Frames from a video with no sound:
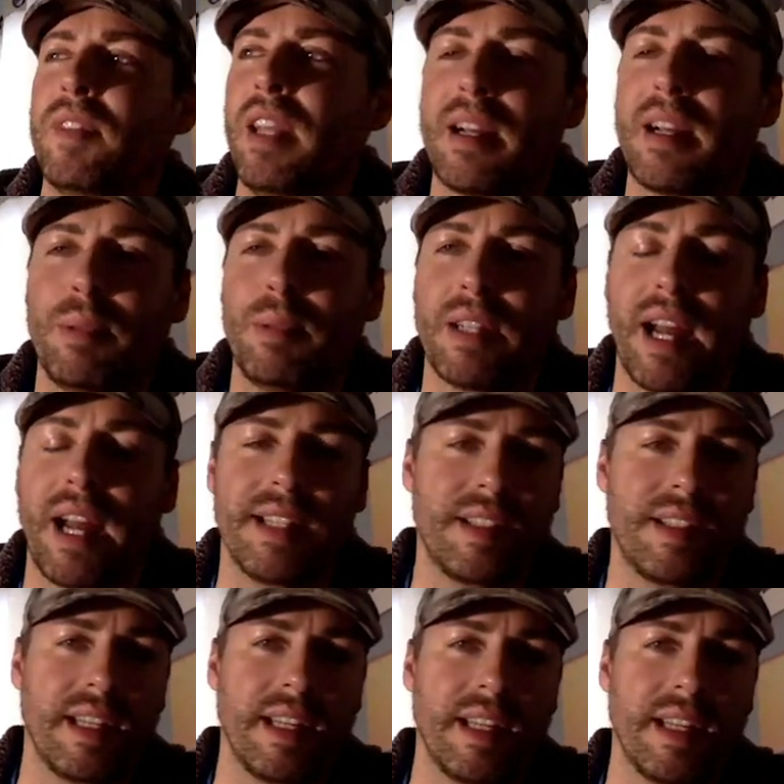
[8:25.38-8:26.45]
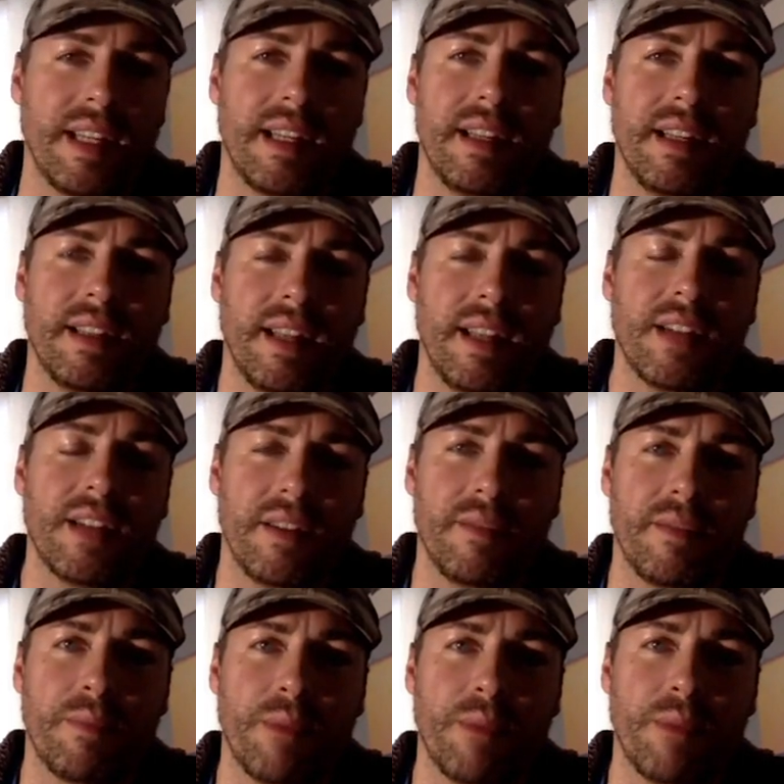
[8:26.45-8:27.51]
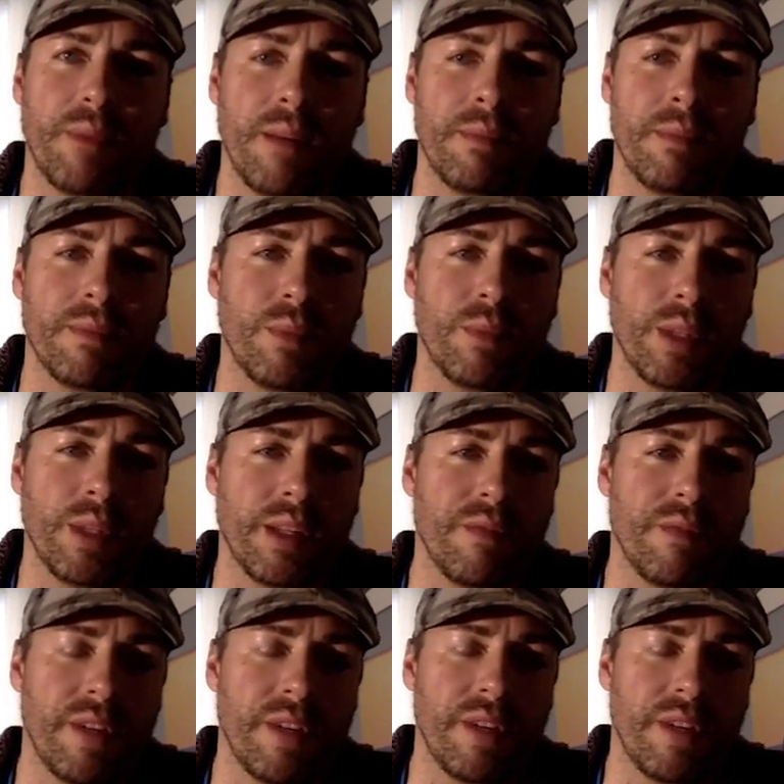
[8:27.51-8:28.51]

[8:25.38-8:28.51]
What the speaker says: Yeah, a couple of guys did, and they actually have become really good